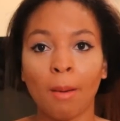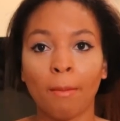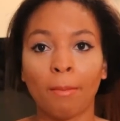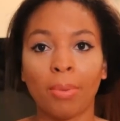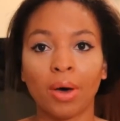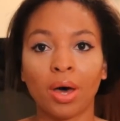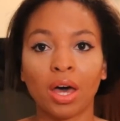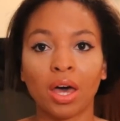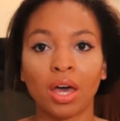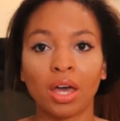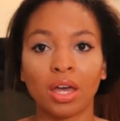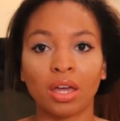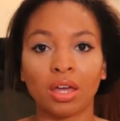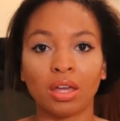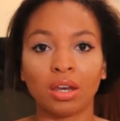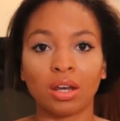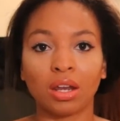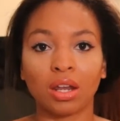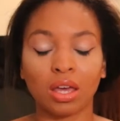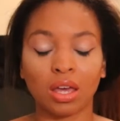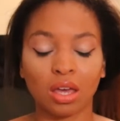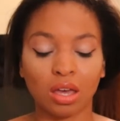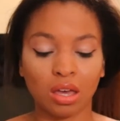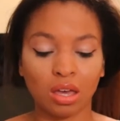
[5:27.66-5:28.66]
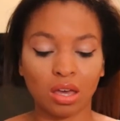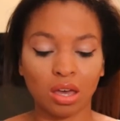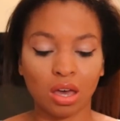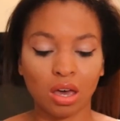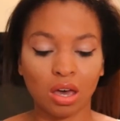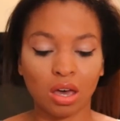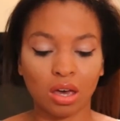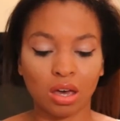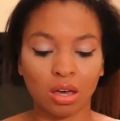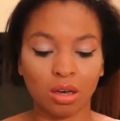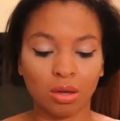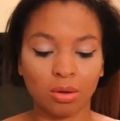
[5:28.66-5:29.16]
but
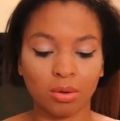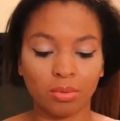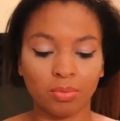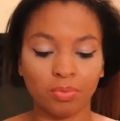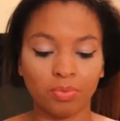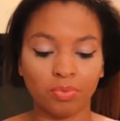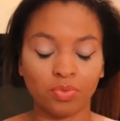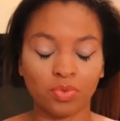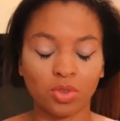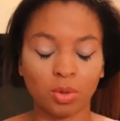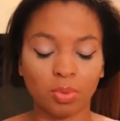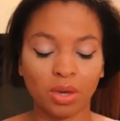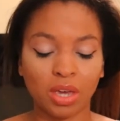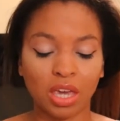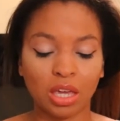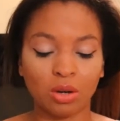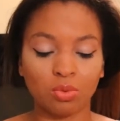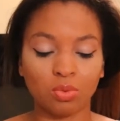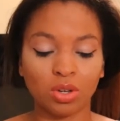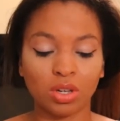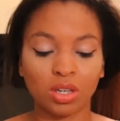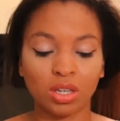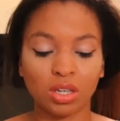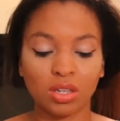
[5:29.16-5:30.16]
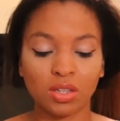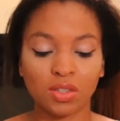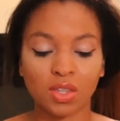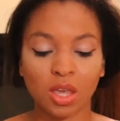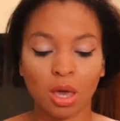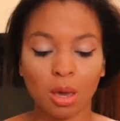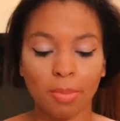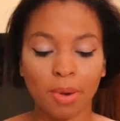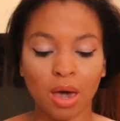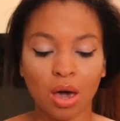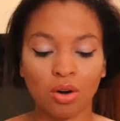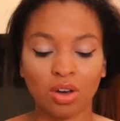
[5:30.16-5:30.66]
the pain was
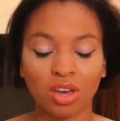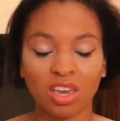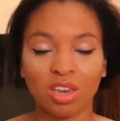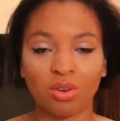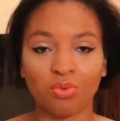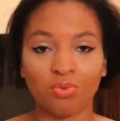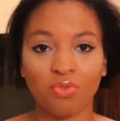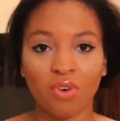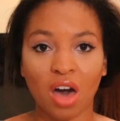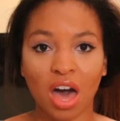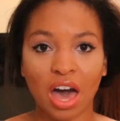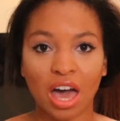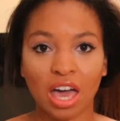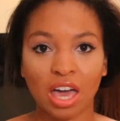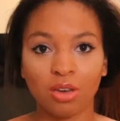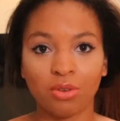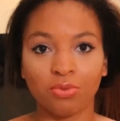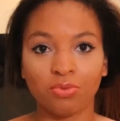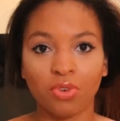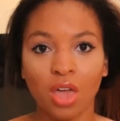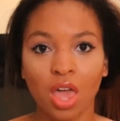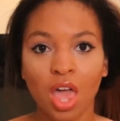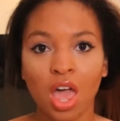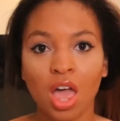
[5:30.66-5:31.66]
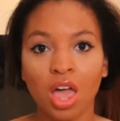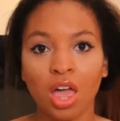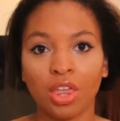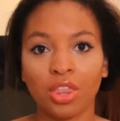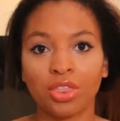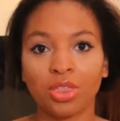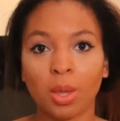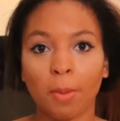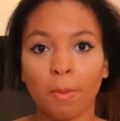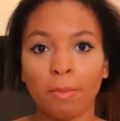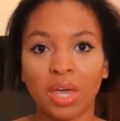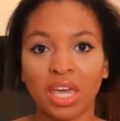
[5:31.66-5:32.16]
about a 5.
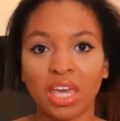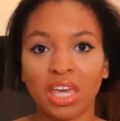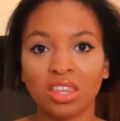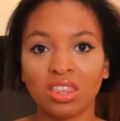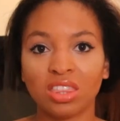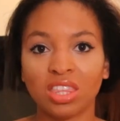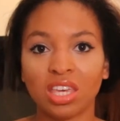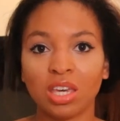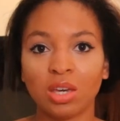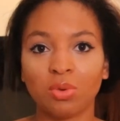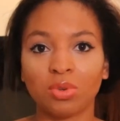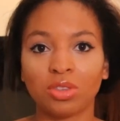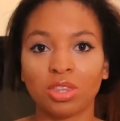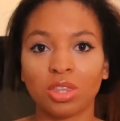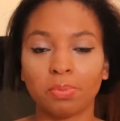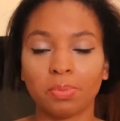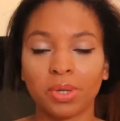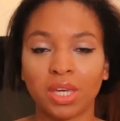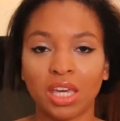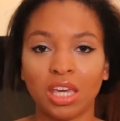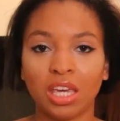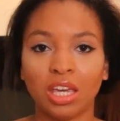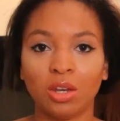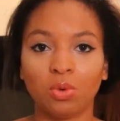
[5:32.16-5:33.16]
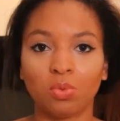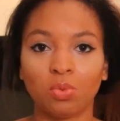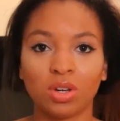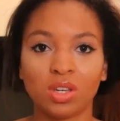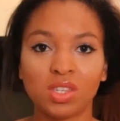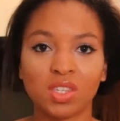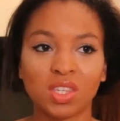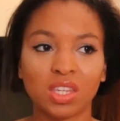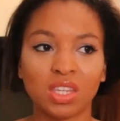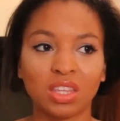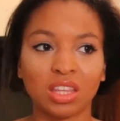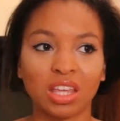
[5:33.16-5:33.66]
The main thing with the pain
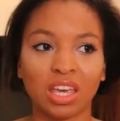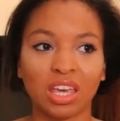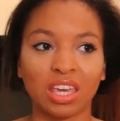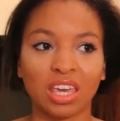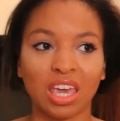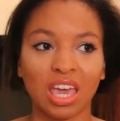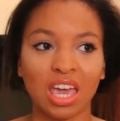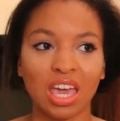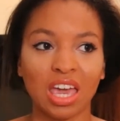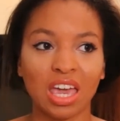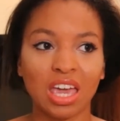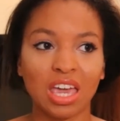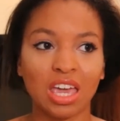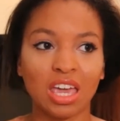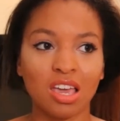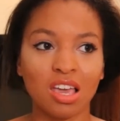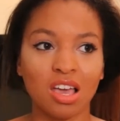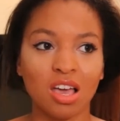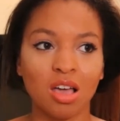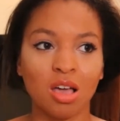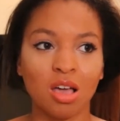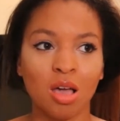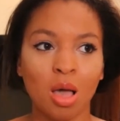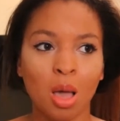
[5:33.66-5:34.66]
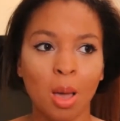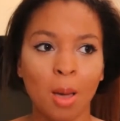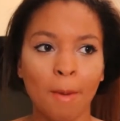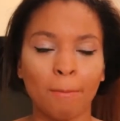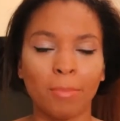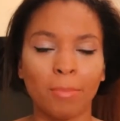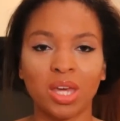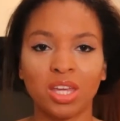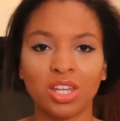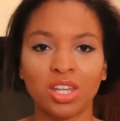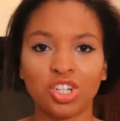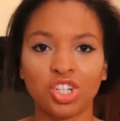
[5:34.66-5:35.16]
wasn't like a
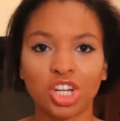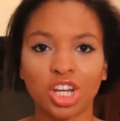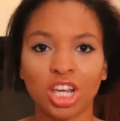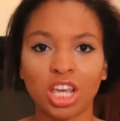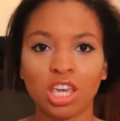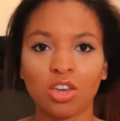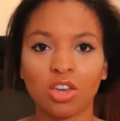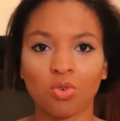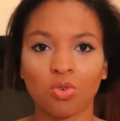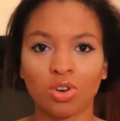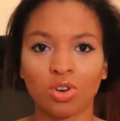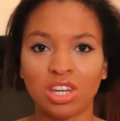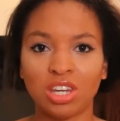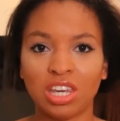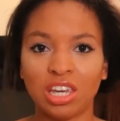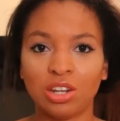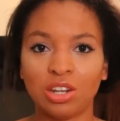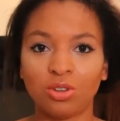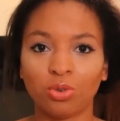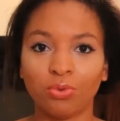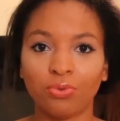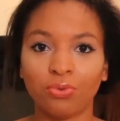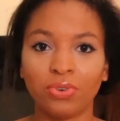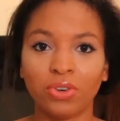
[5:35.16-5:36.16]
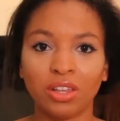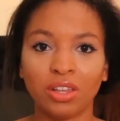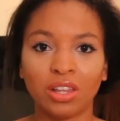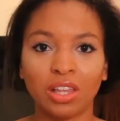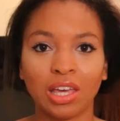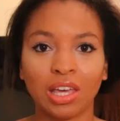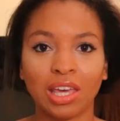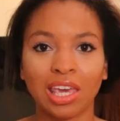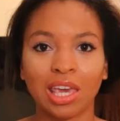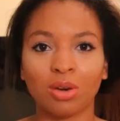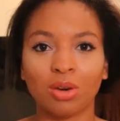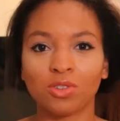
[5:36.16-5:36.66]
pinching or needle
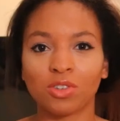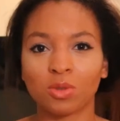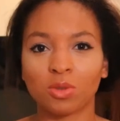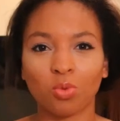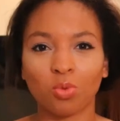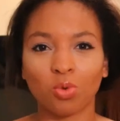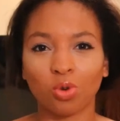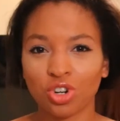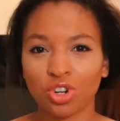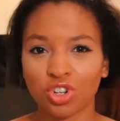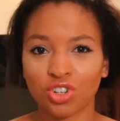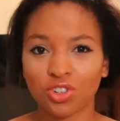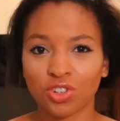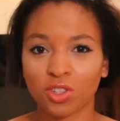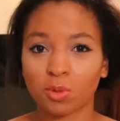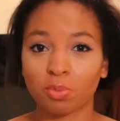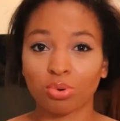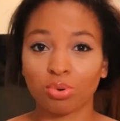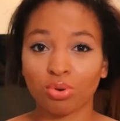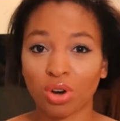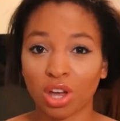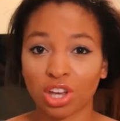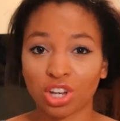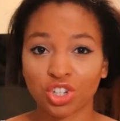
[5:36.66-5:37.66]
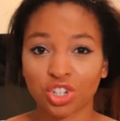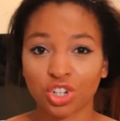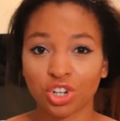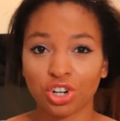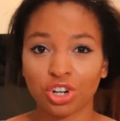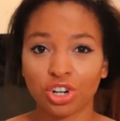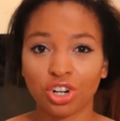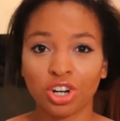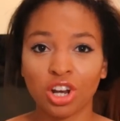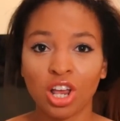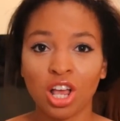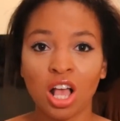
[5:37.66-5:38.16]
feeling. It was more just
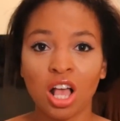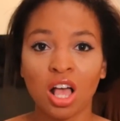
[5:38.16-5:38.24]
pressure